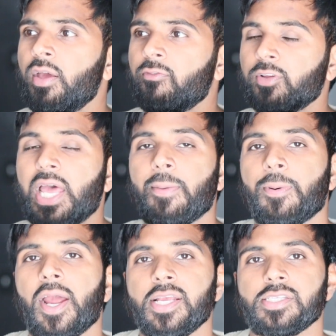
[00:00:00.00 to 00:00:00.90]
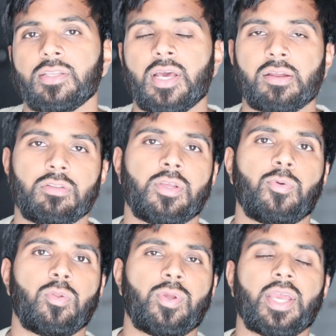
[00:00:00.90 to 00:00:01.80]
for that price, not only
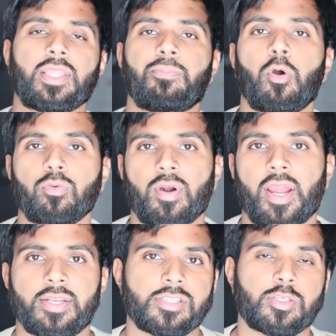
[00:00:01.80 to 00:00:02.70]
will we get the boat rides